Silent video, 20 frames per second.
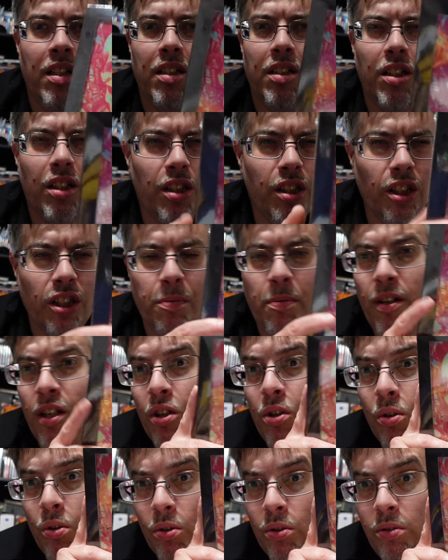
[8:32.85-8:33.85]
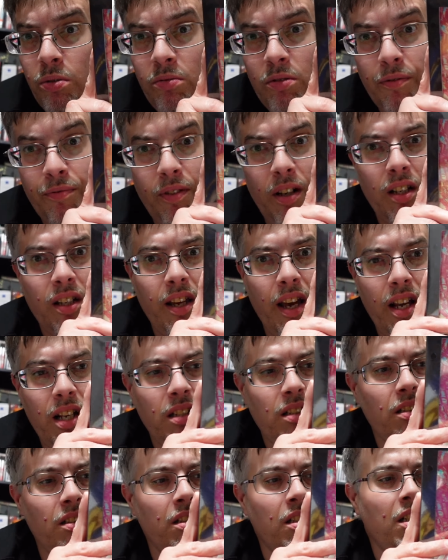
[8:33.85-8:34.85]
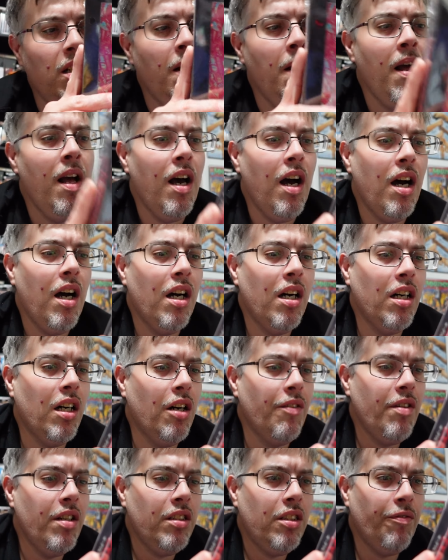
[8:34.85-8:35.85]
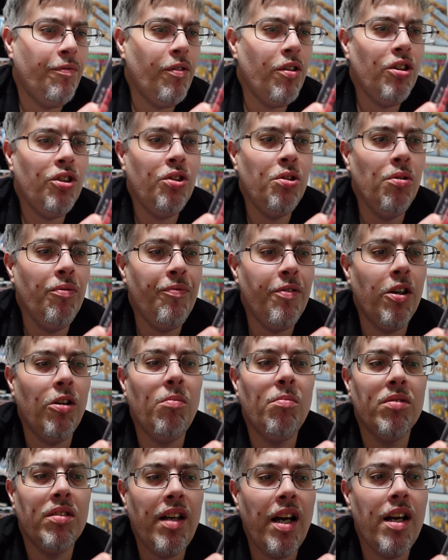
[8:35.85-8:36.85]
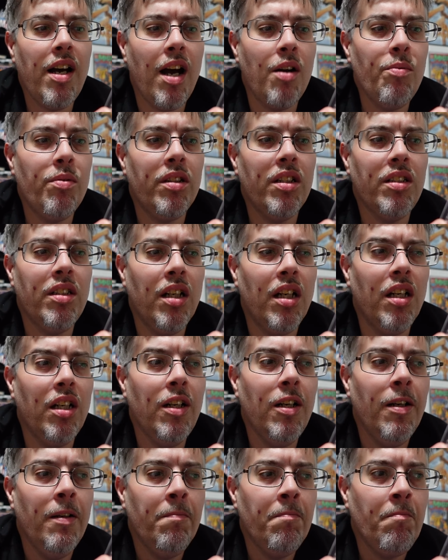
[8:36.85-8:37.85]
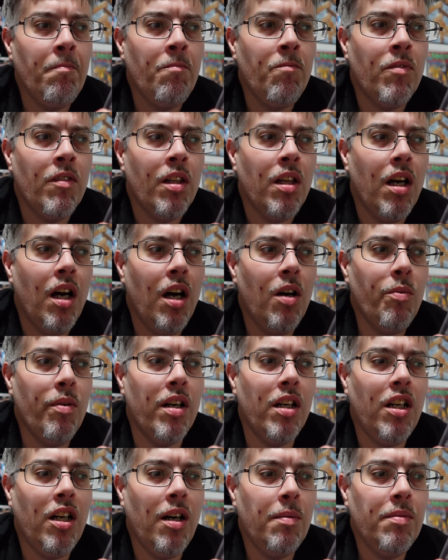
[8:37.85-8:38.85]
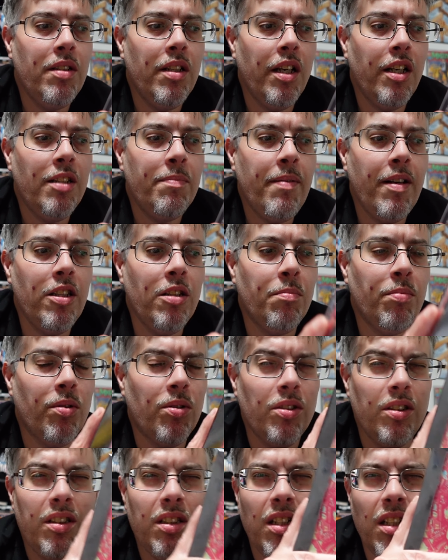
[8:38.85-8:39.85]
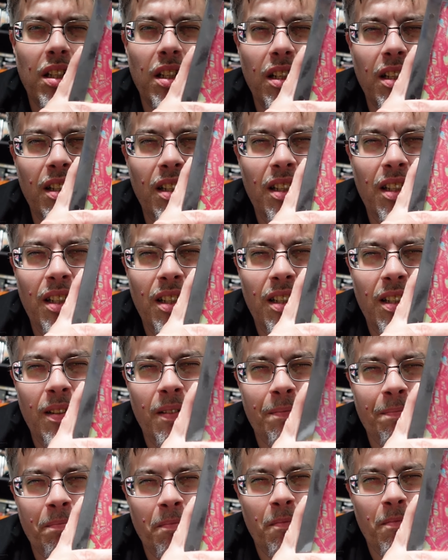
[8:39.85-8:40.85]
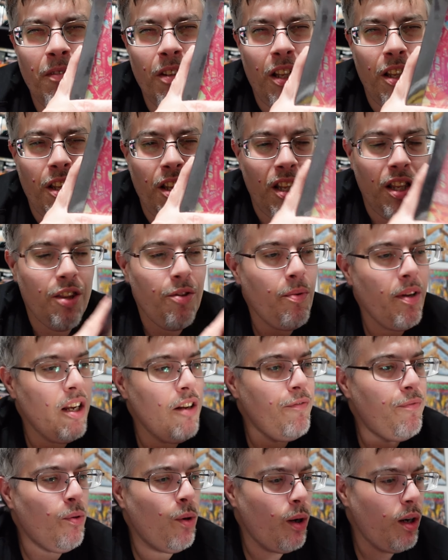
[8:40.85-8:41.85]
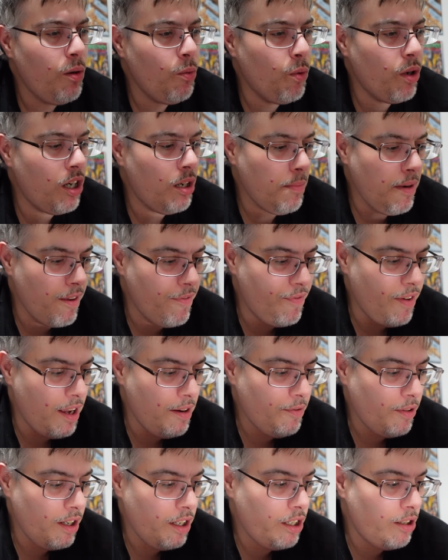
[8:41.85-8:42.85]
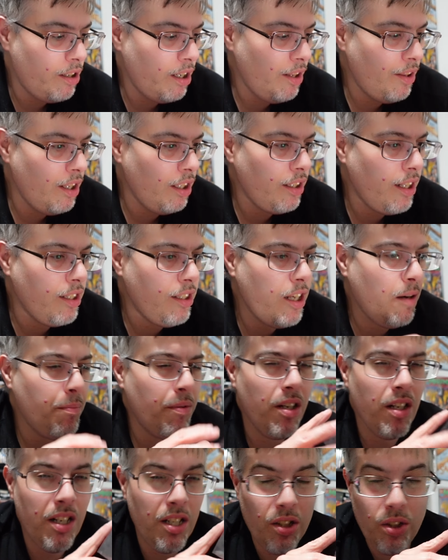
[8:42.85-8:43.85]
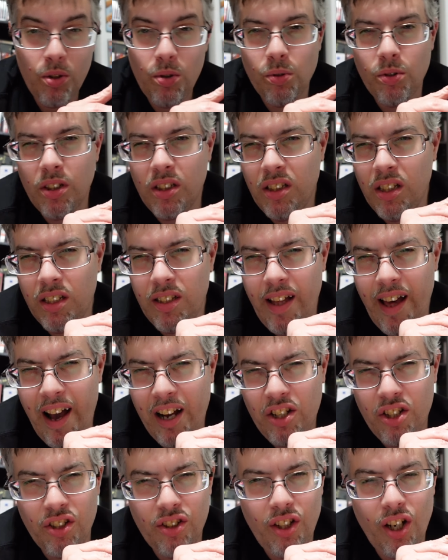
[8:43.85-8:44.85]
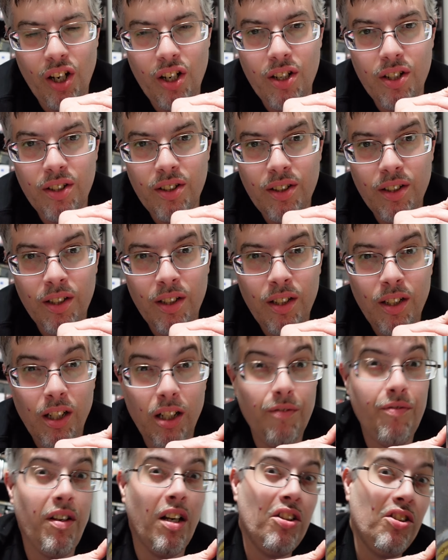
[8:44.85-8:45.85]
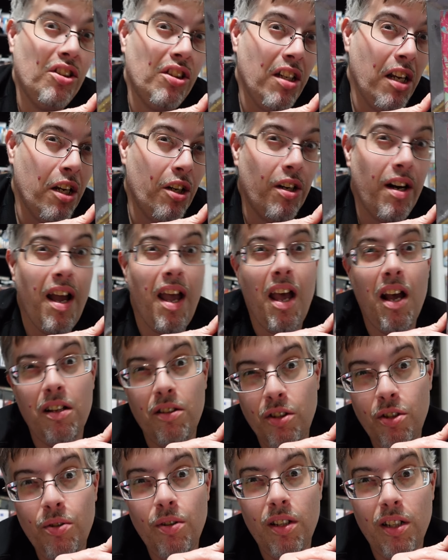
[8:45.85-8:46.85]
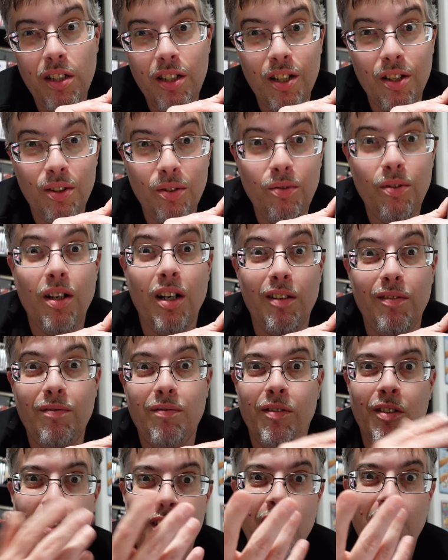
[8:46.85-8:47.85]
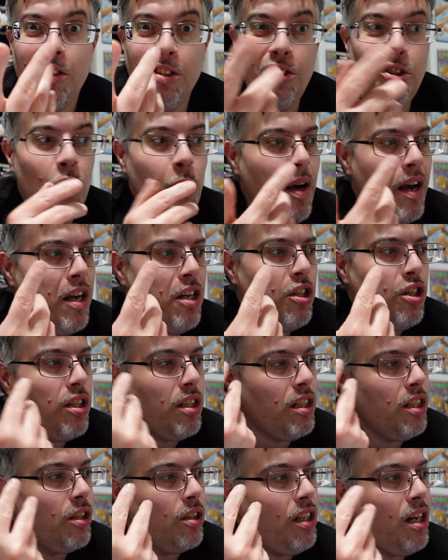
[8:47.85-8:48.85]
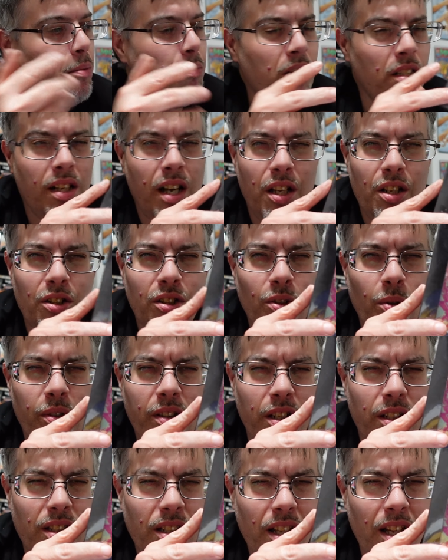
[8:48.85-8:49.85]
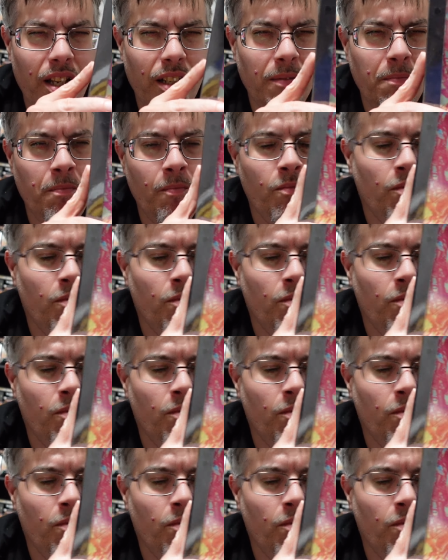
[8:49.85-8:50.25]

It looks pretty cool, the front case uh, of it. The first two films I, I really dug uh, when it comes to Expendables. The three and four weren't my favorite or anything like that, but it is cool to see the action stars of yesteryear and, new, uh, you know, of... the new age, you know, coming together, doing their thing.